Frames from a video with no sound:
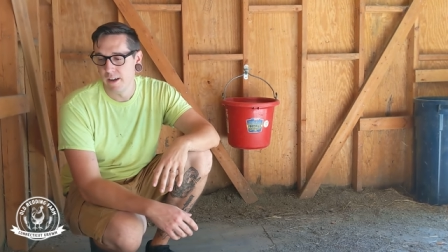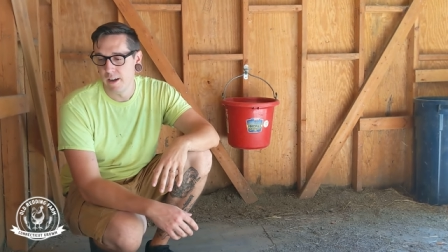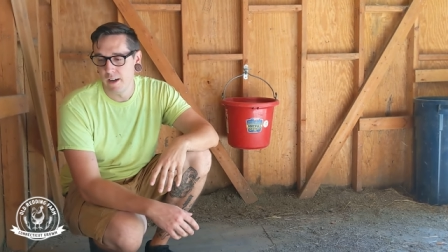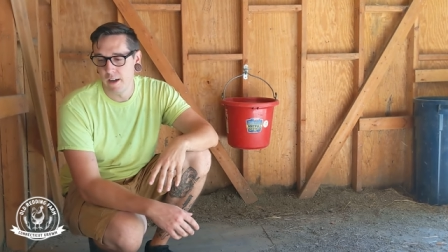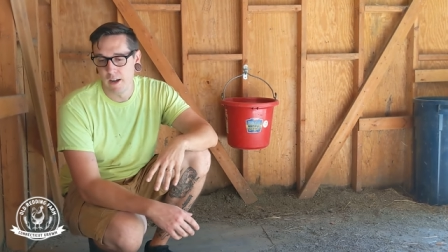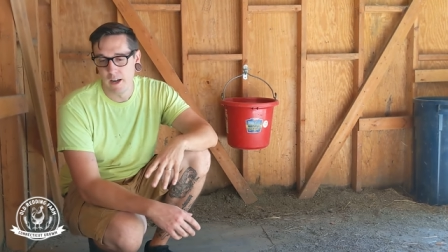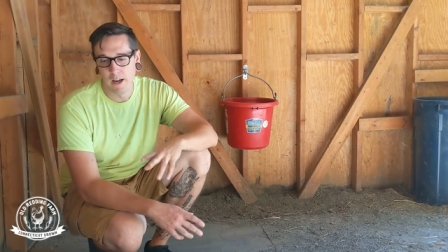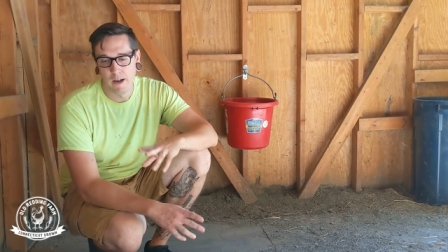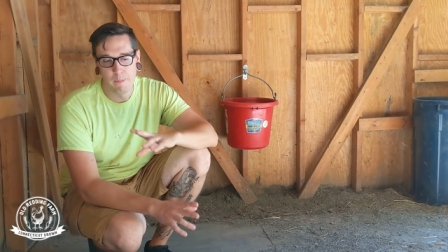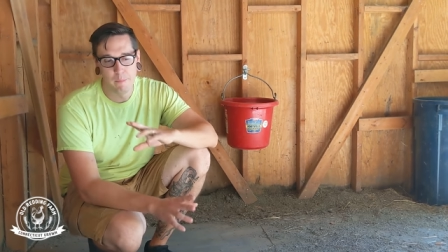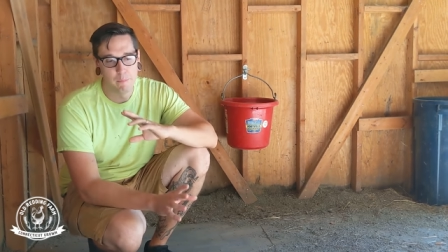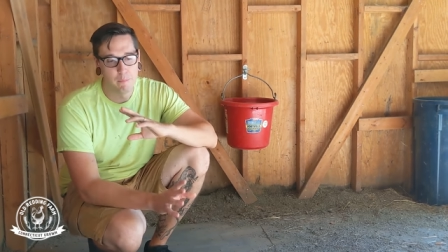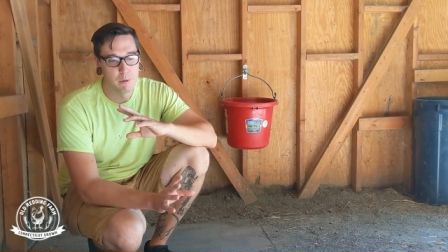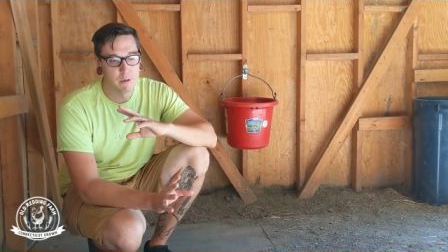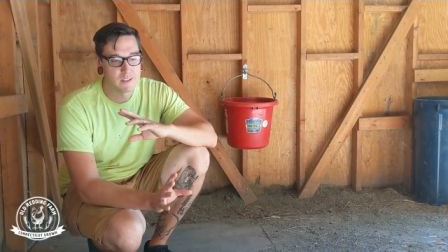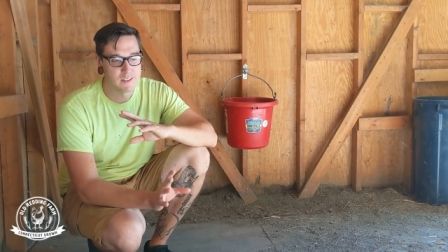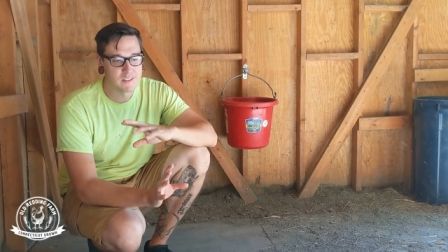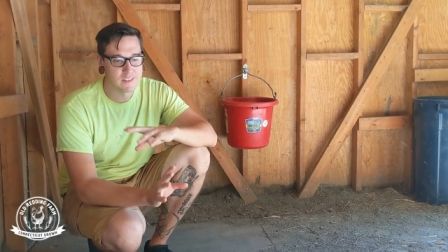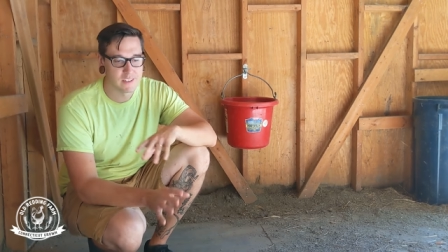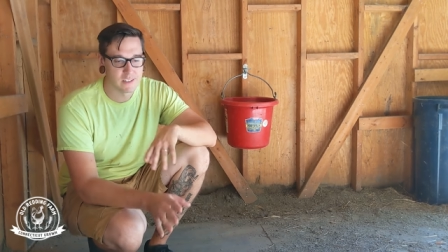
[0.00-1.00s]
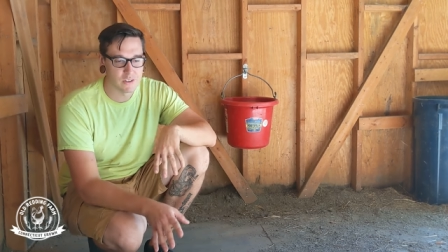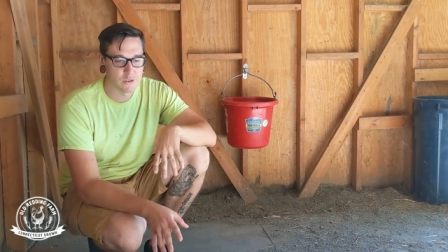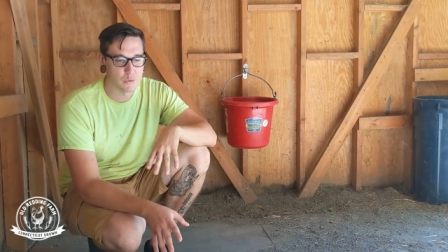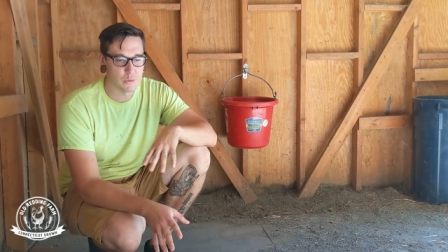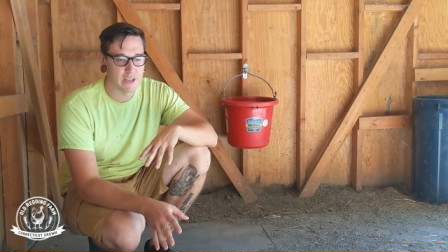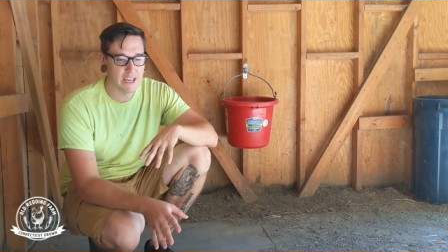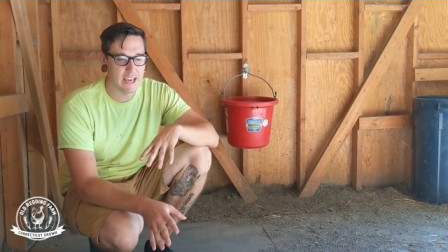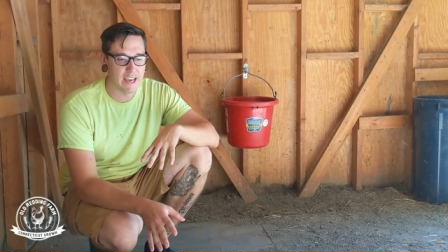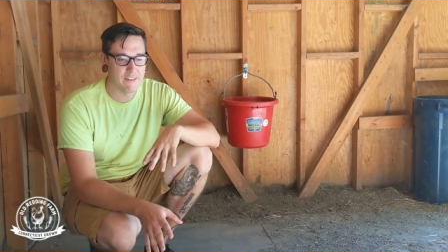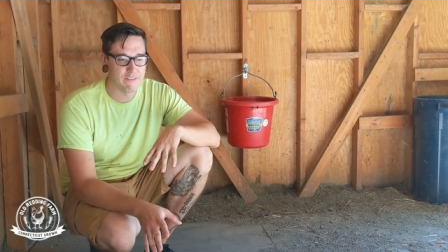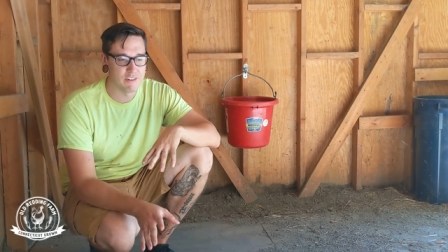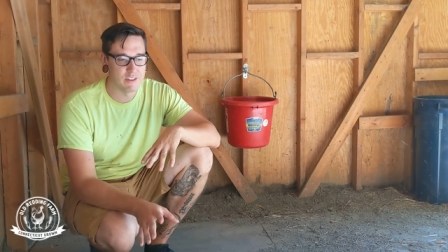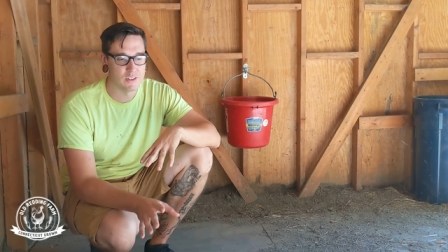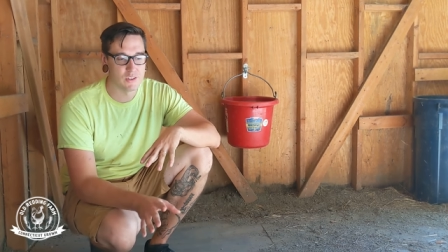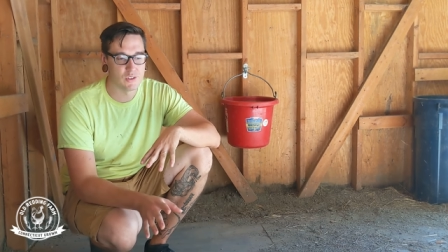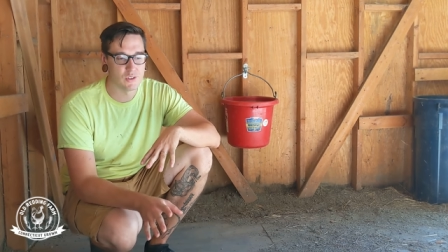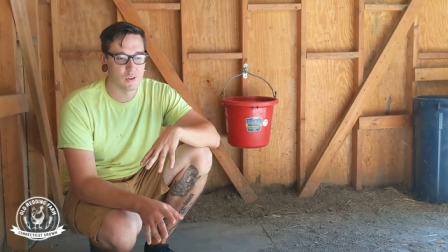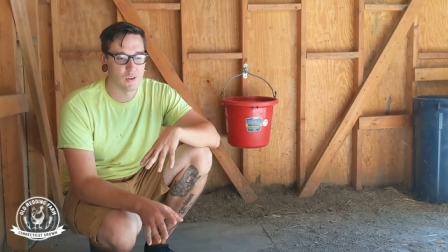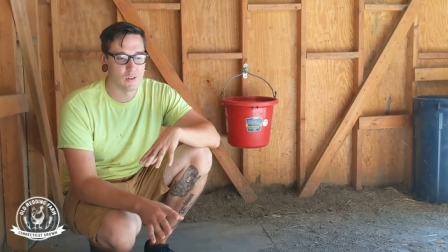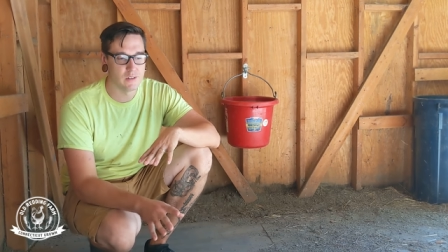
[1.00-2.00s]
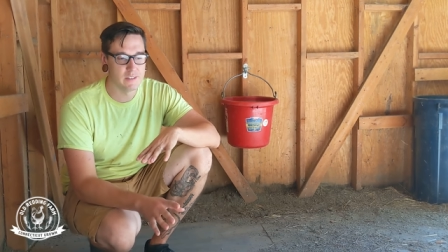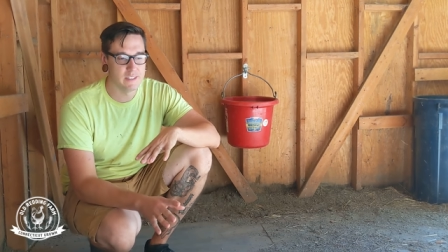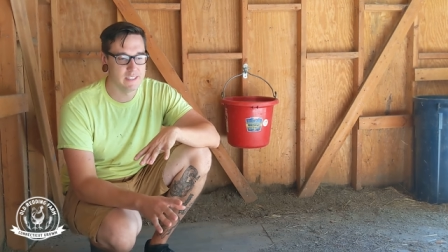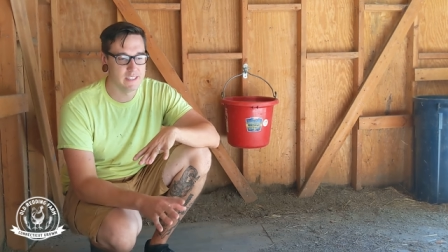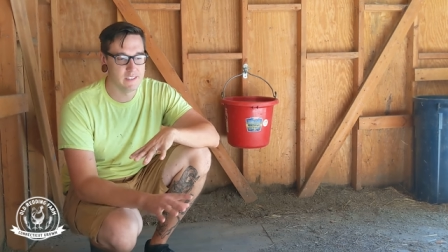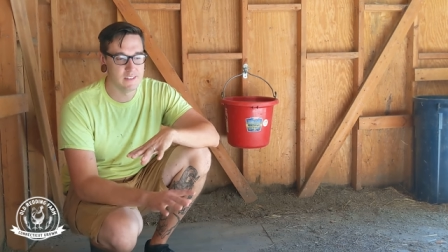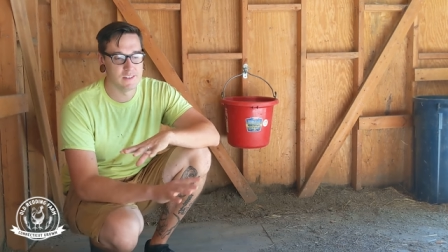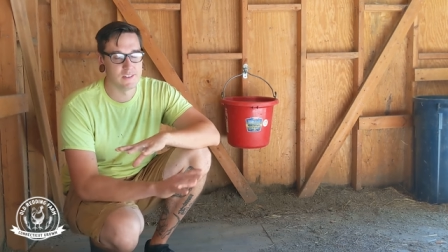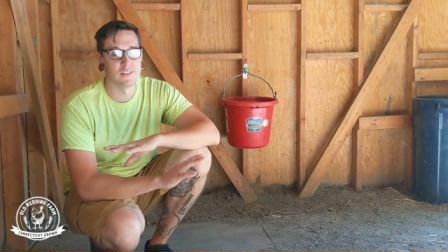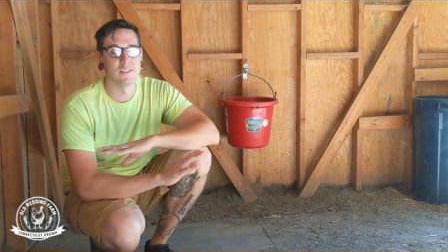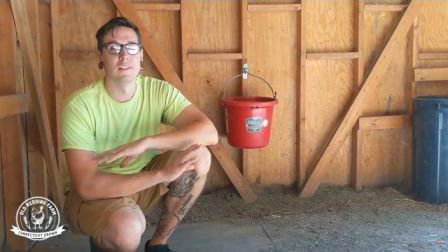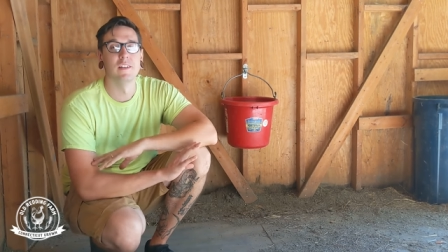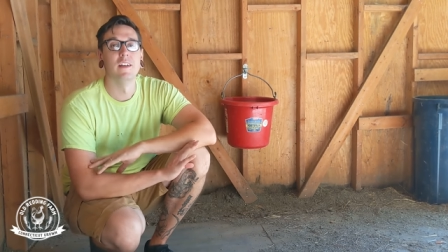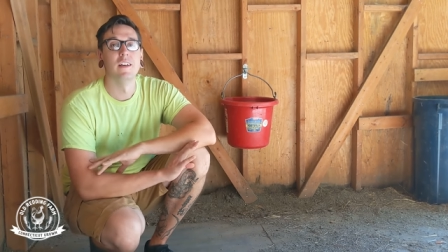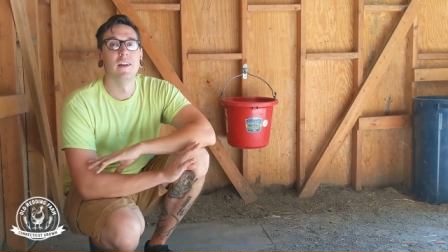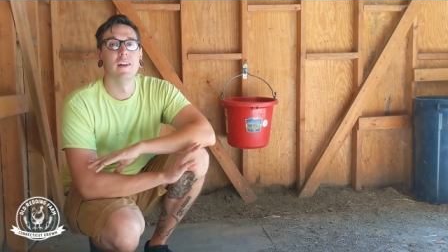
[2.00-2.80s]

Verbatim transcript: Um, but since we have installed these,